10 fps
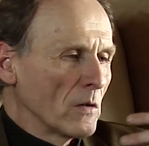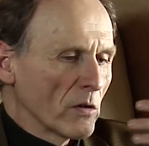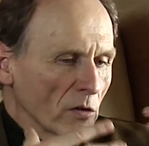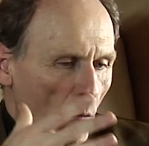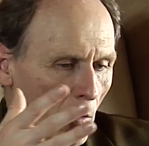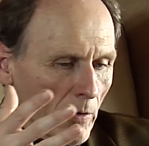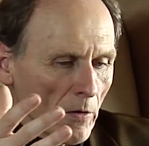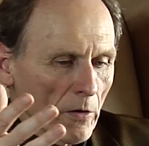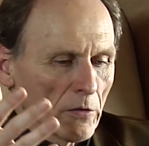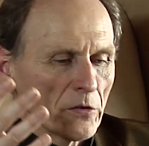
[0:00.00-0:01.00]

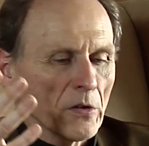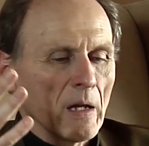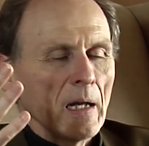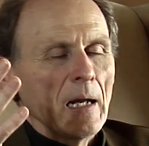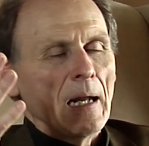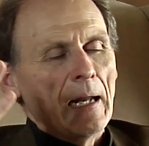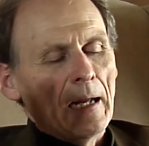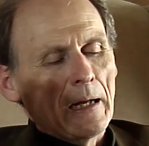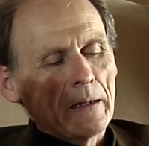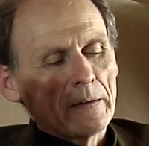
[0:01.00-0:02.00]
disorders.
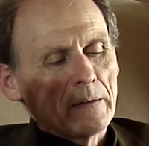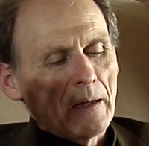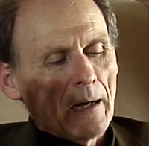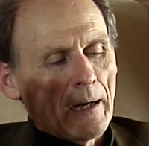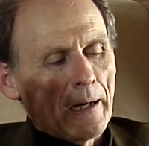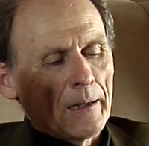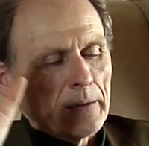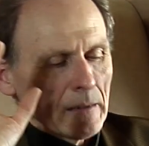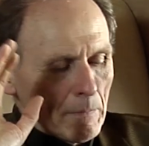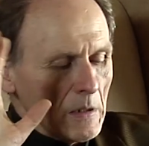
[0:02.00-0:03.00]
And
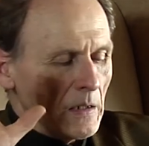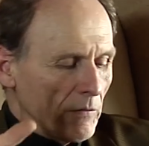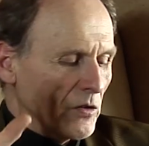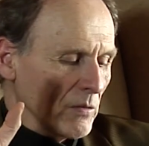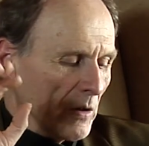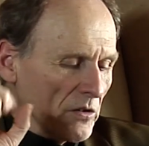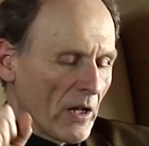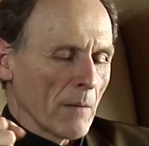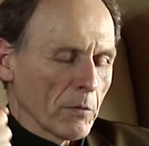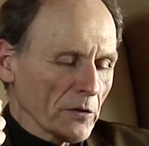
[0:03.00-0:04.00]
let me give you some
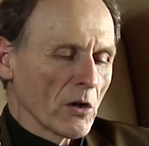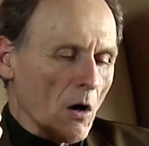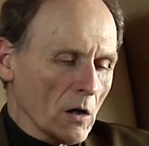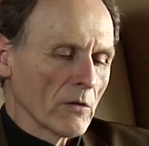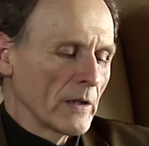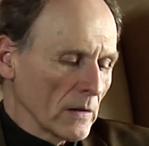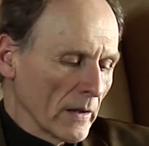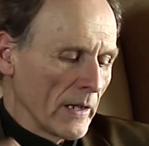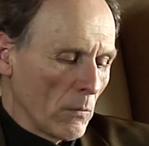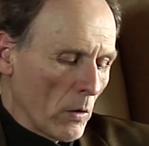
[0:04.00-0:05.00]
examples
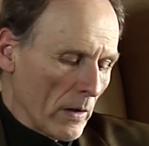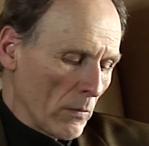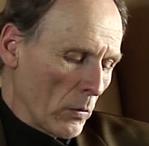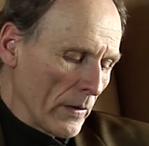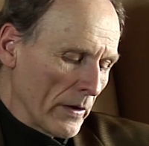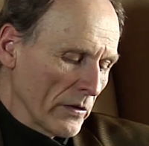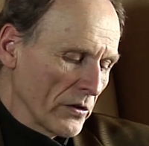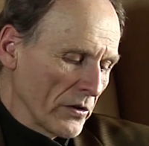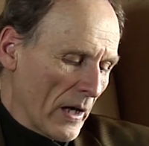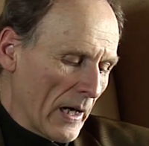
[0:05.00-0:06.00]
concretely where
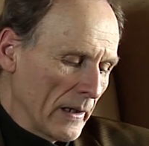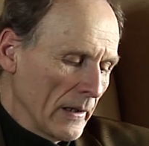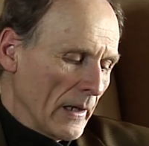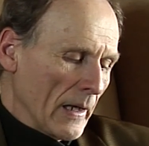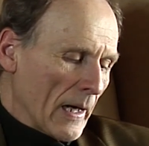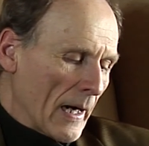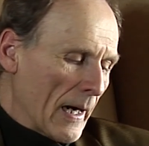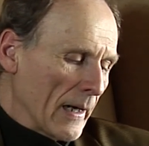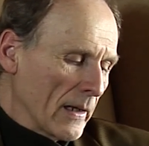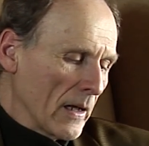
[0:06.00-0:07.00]
this
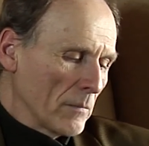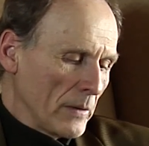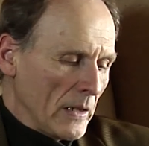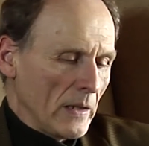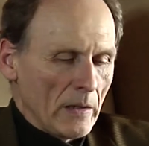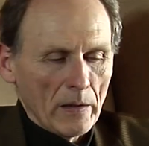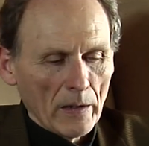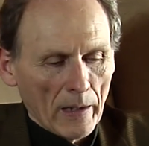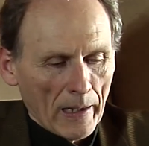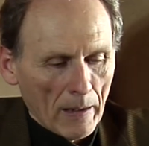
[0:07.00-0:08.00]
can
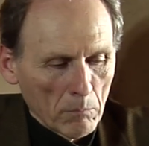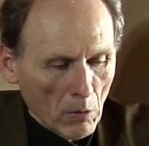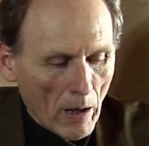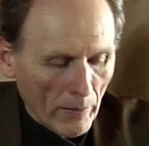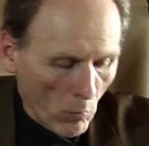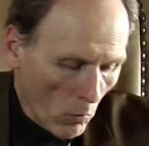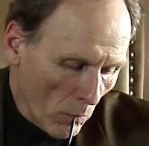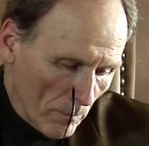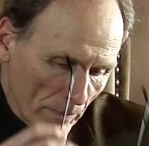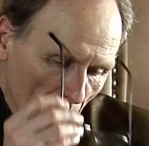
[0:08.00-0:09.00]
be brought
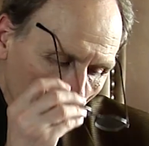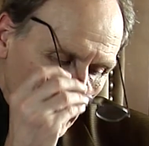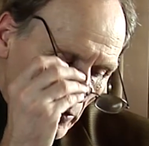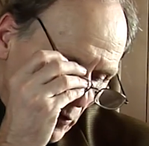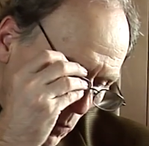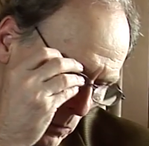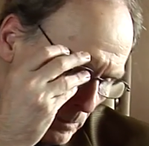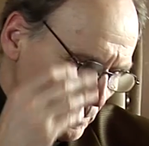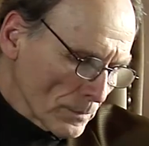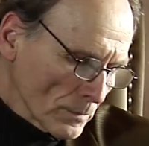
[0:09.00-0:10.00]
home. So